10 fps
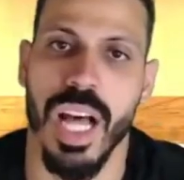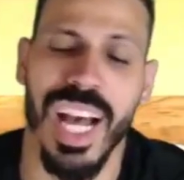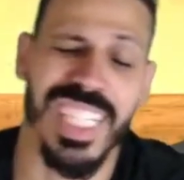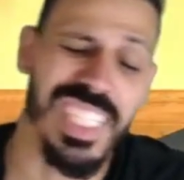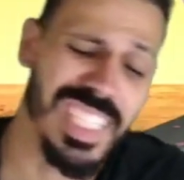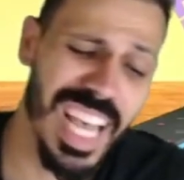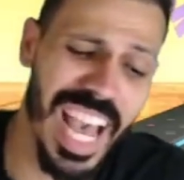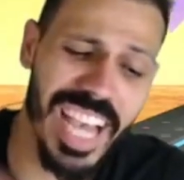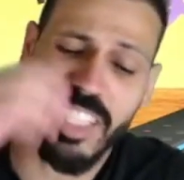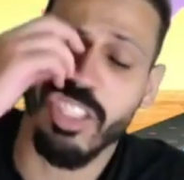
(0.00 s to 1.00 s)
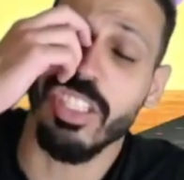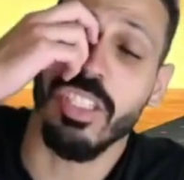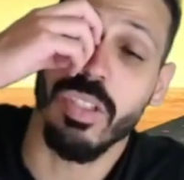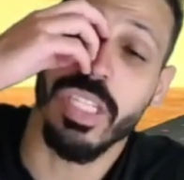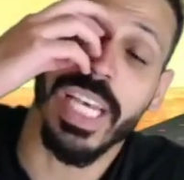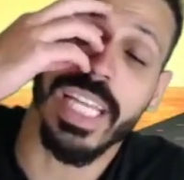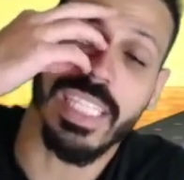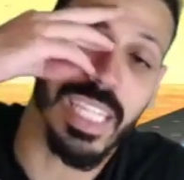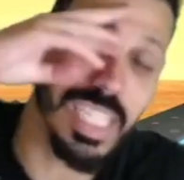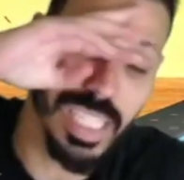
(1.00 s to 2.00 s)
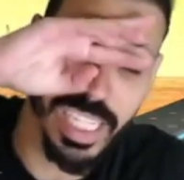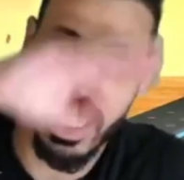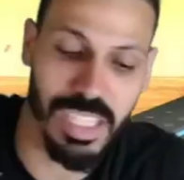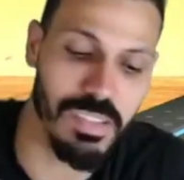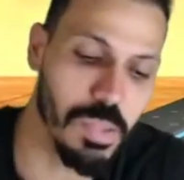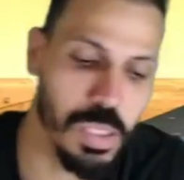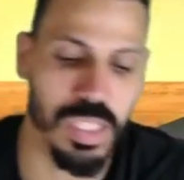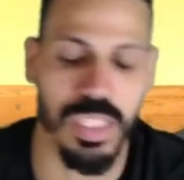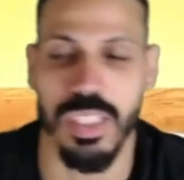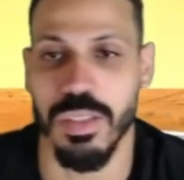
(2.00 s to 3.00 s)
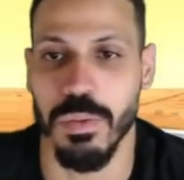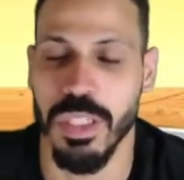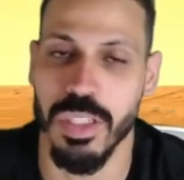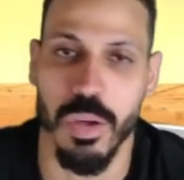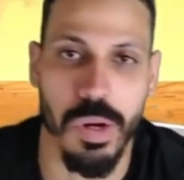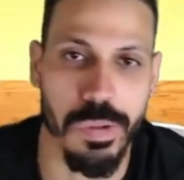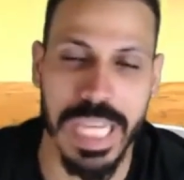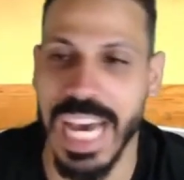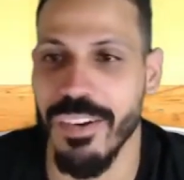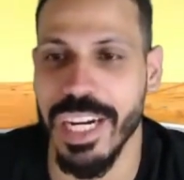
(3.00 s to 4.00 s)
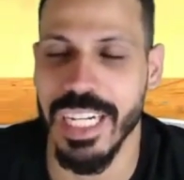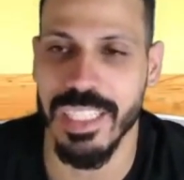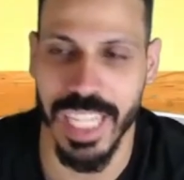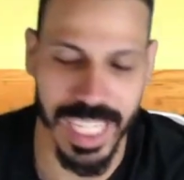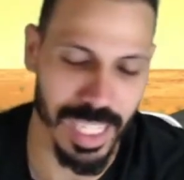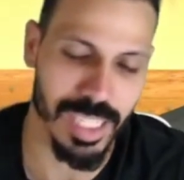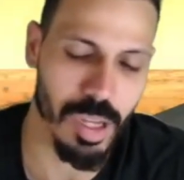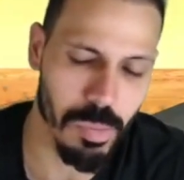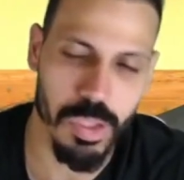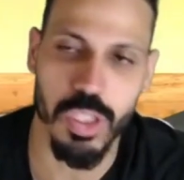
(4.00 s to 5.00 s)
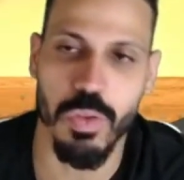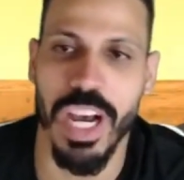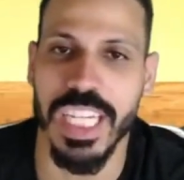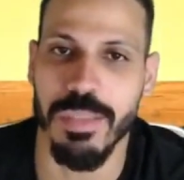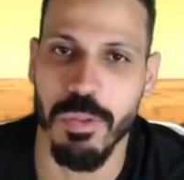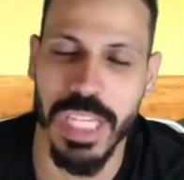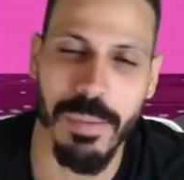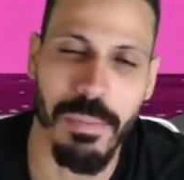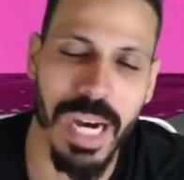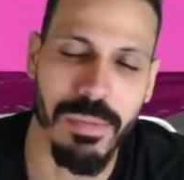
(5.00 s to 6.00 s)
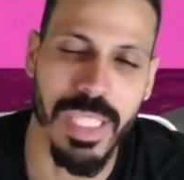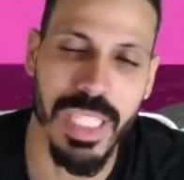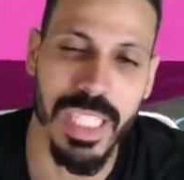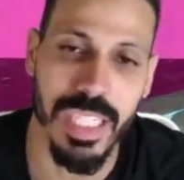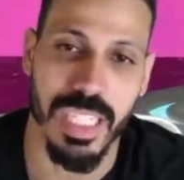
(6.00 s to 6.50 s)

I need to actually look at the collector level because we don't know where we at right now, like numbers wise, but we got Bob Lanier.